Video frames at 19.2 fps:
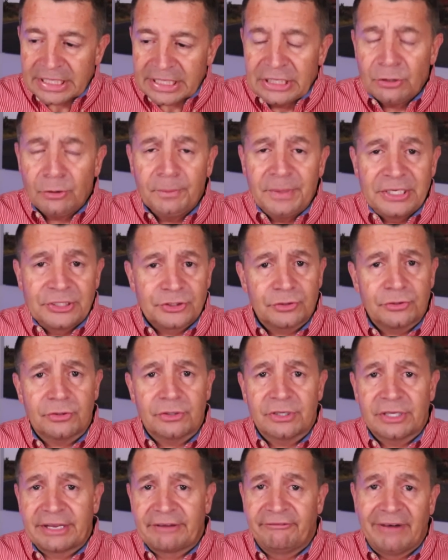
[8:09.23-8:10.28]
it'll be
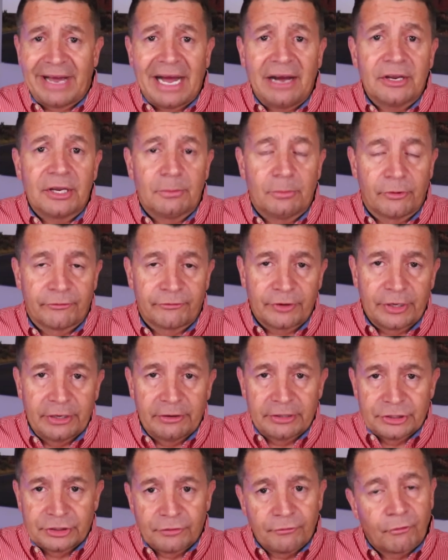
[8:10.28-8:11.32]
certainly valuable for
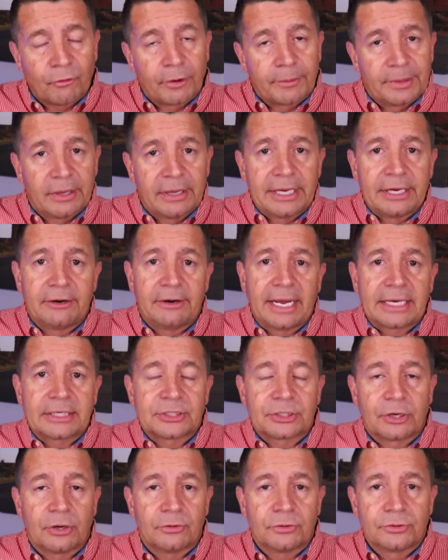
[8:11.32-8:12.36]
you as you formulate your
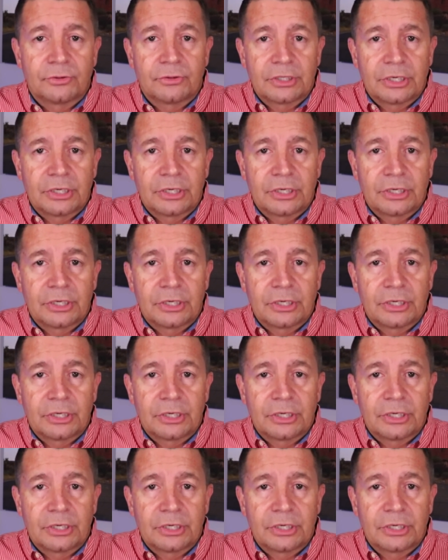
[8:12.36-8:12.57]
next go